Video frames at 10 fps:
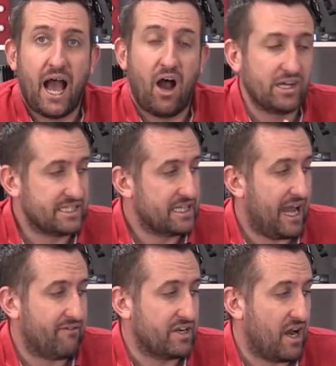I didn't
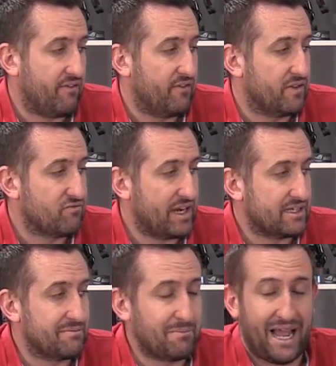have enough of the red
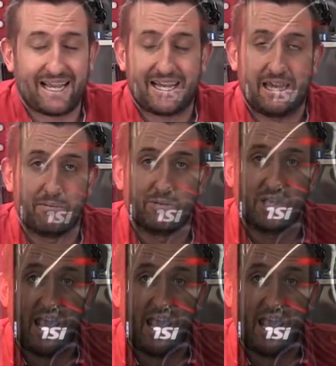and black cables